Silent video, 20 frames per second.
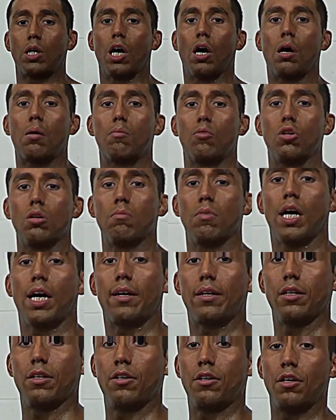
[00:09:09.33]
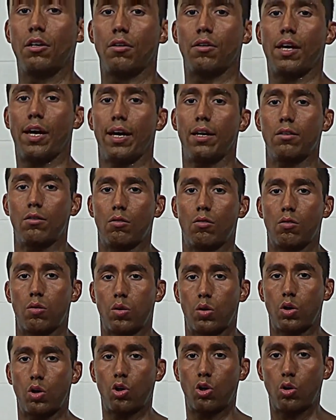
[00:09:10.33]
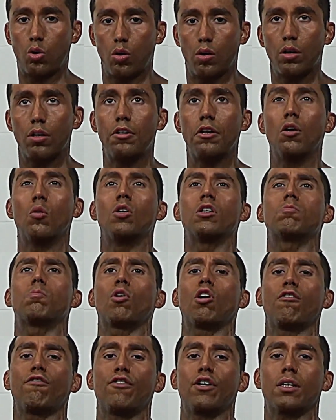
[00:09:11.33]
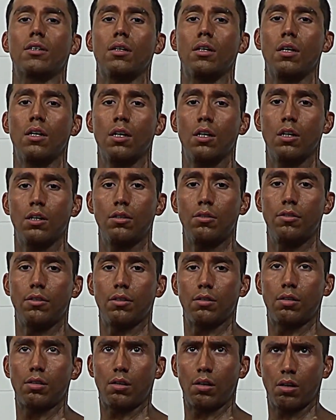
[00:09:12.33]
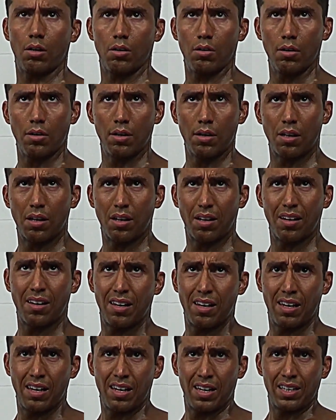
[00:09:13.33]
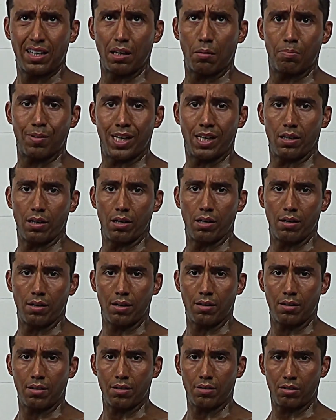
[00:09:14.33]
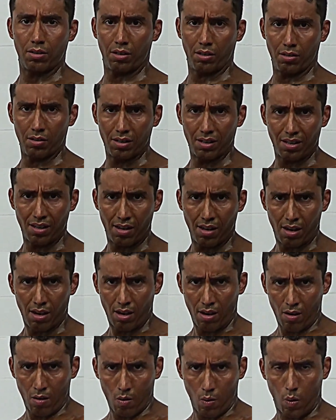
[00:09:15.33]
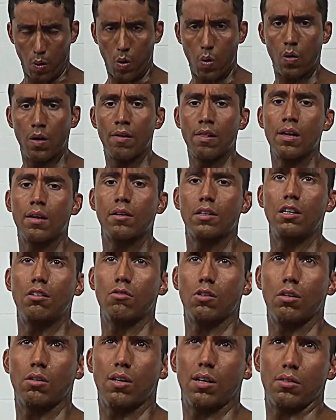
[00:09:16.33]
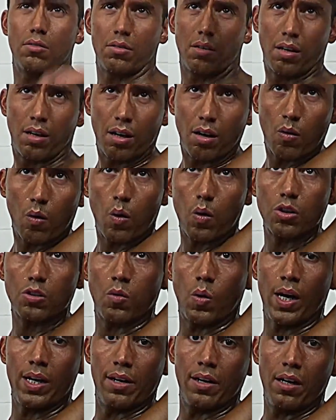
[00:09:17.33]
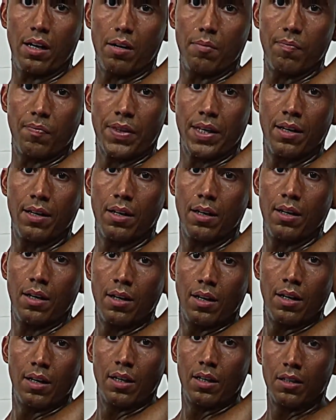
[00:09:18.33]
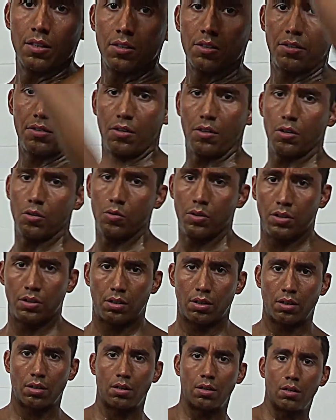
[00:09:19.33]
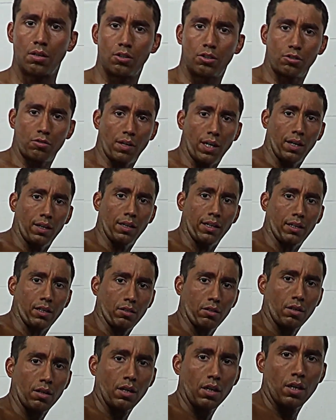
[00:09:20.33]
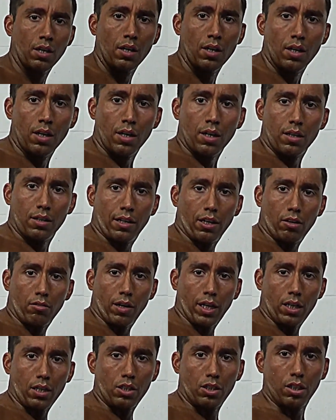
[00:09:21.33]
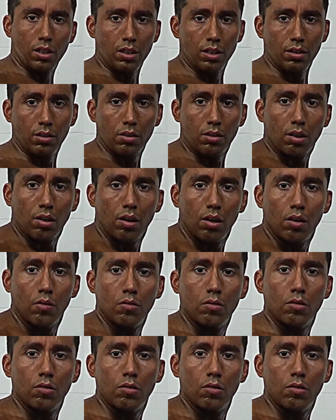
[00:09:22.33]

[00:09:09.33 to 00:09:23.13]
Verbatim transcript: be humble about it and know that no one's perfect. You can still get better. So even though I was sweating up, still was shredded like a like grated cheese